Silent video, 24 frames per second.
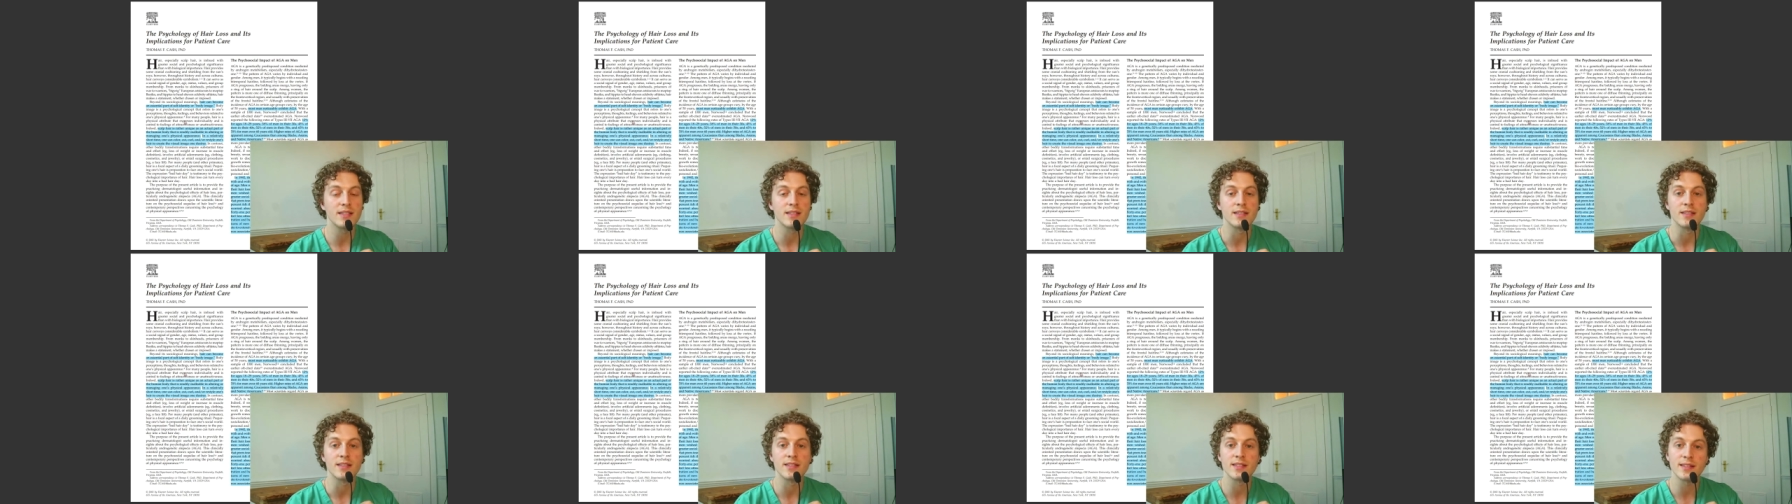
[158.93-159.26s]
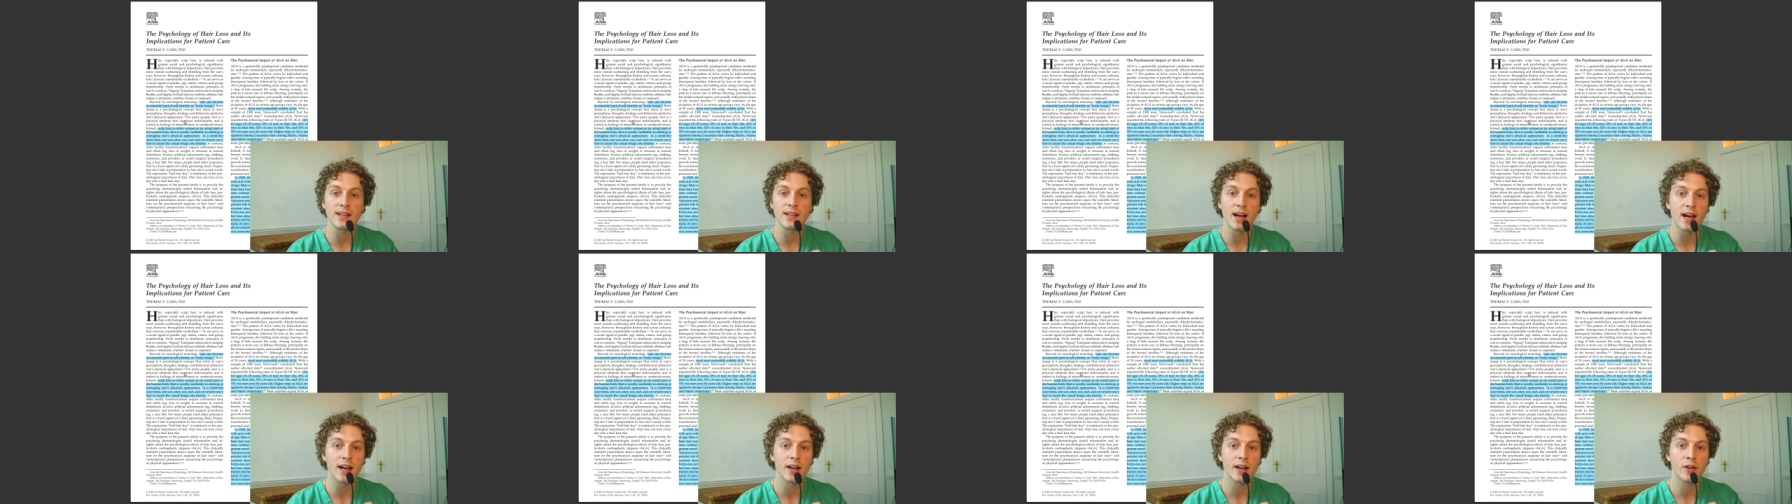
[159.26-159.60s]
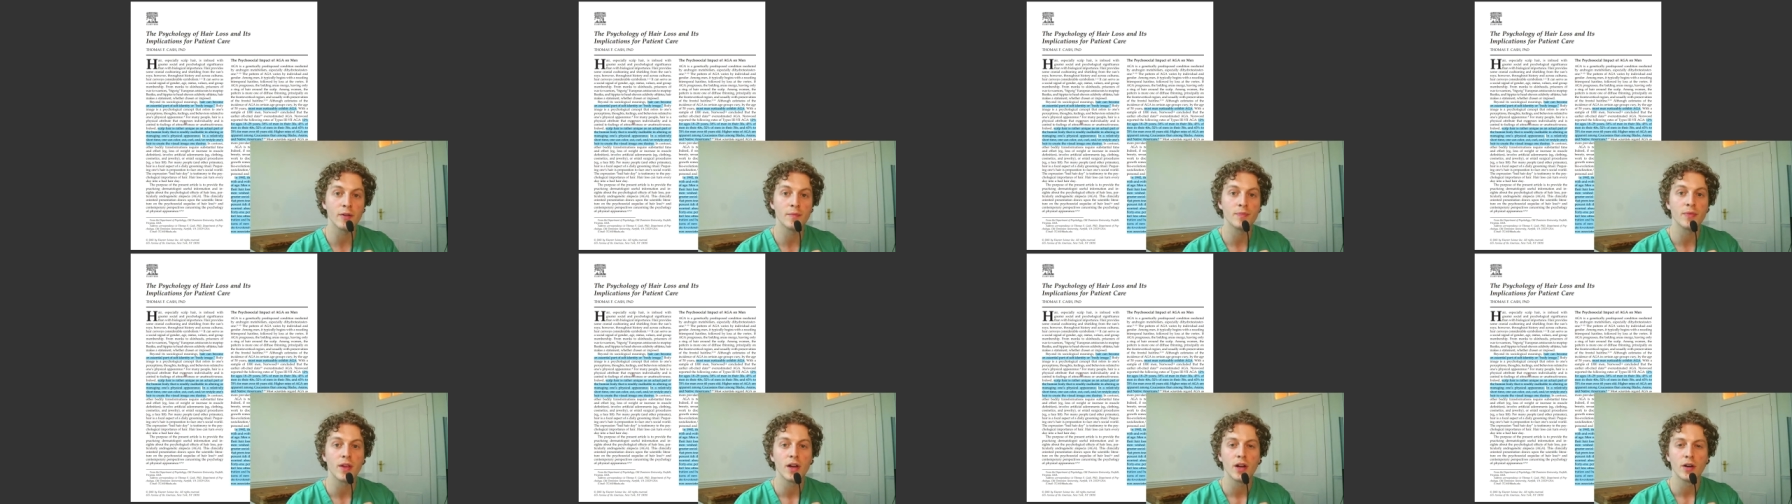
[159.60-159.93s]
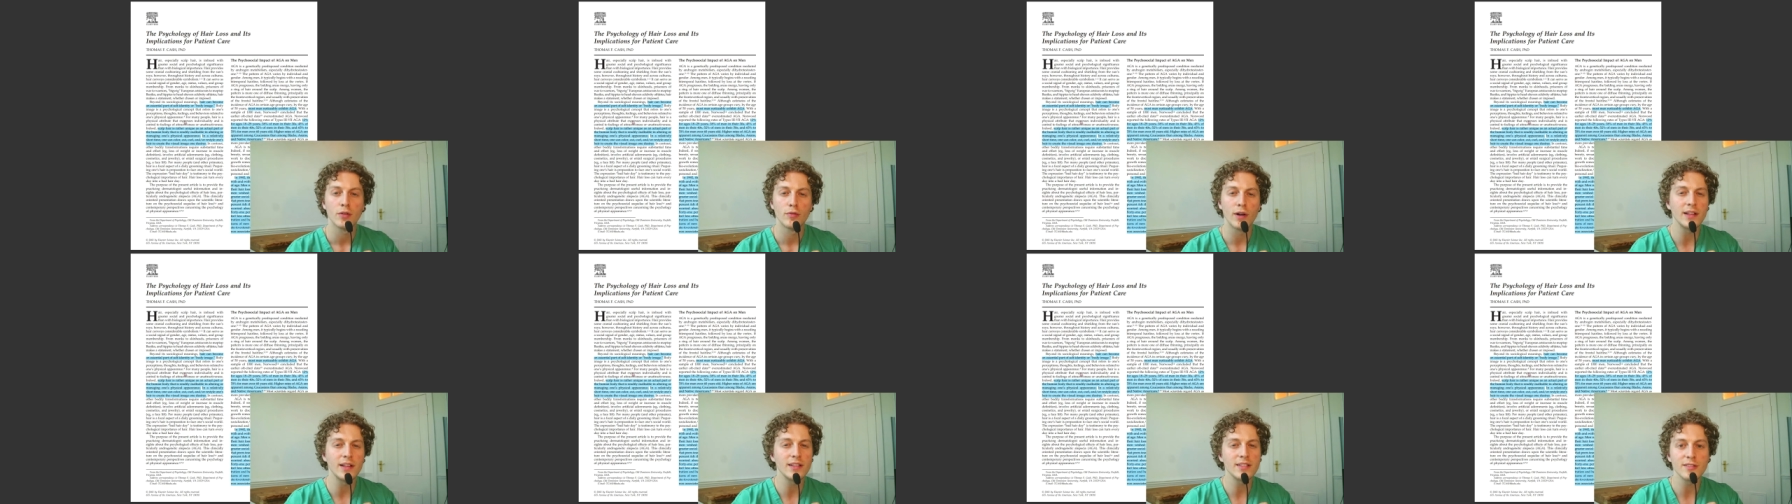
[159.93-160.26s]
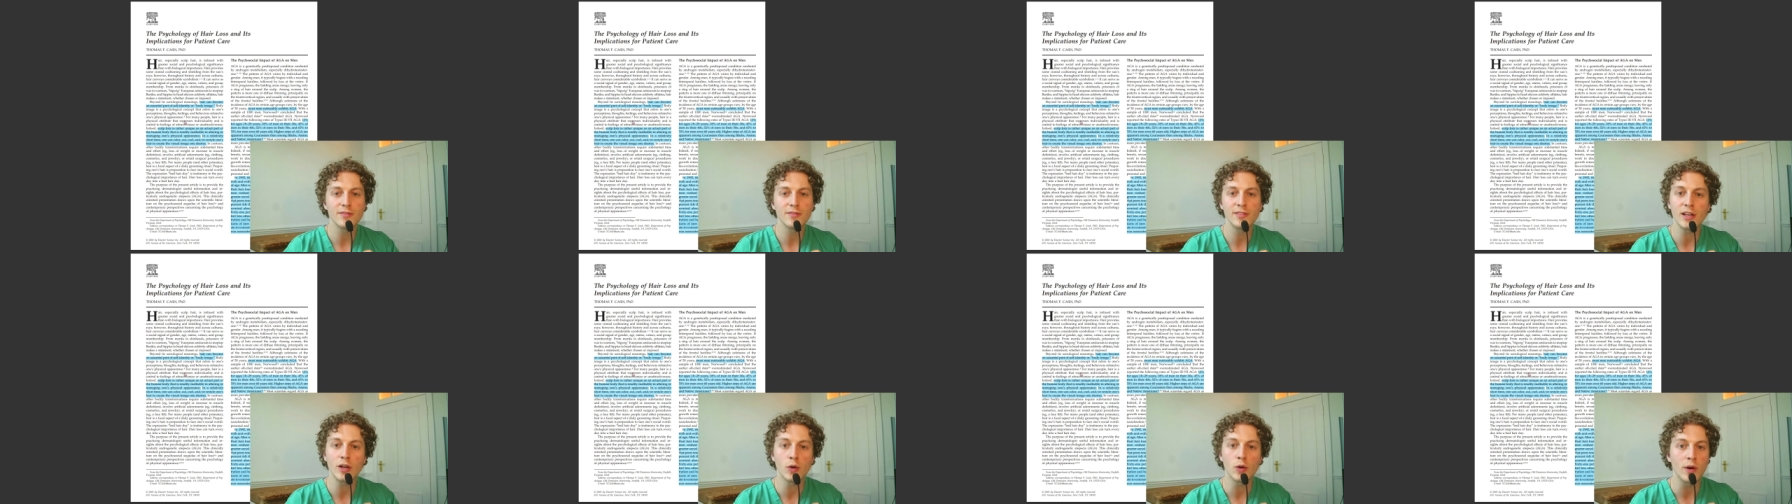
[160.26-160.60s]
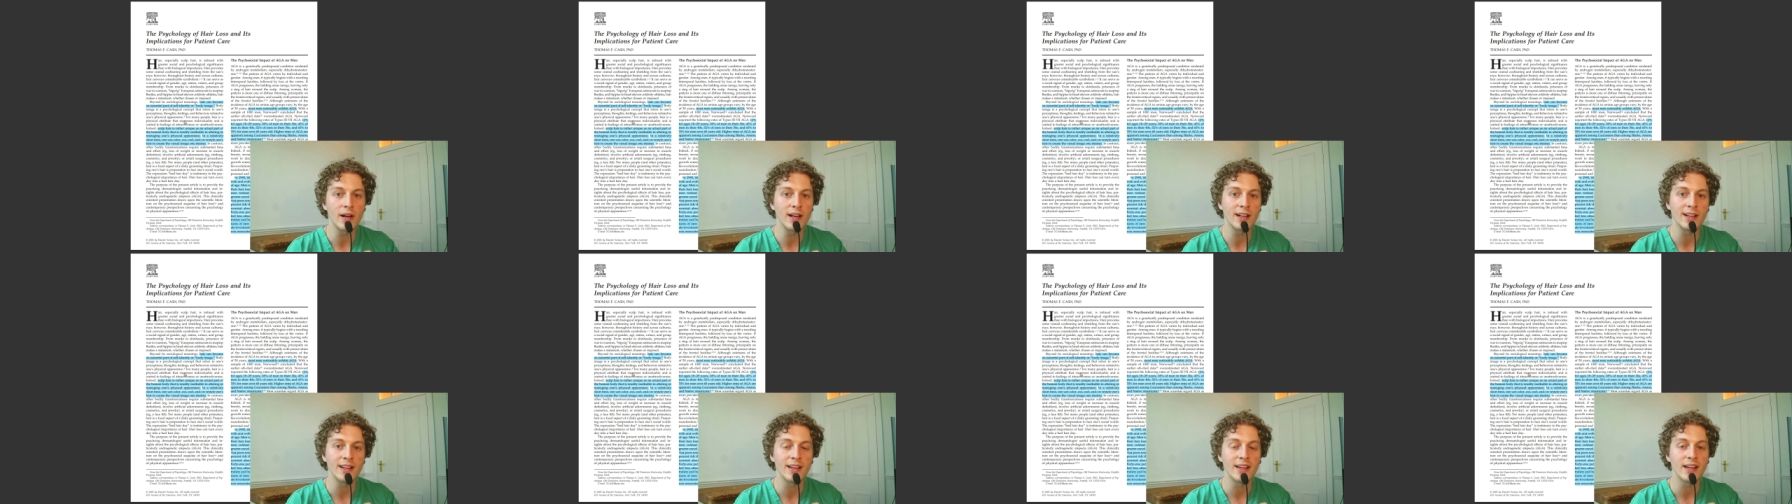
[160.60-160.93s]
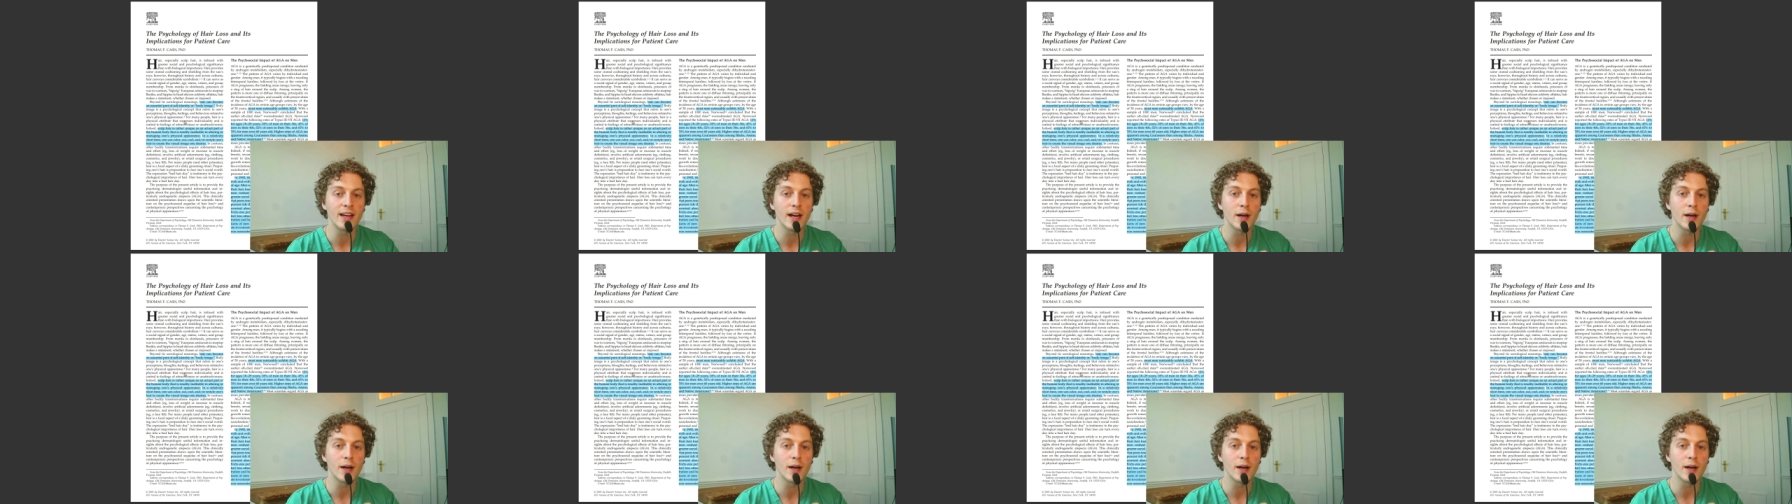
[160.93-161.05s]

and style relatively quickly.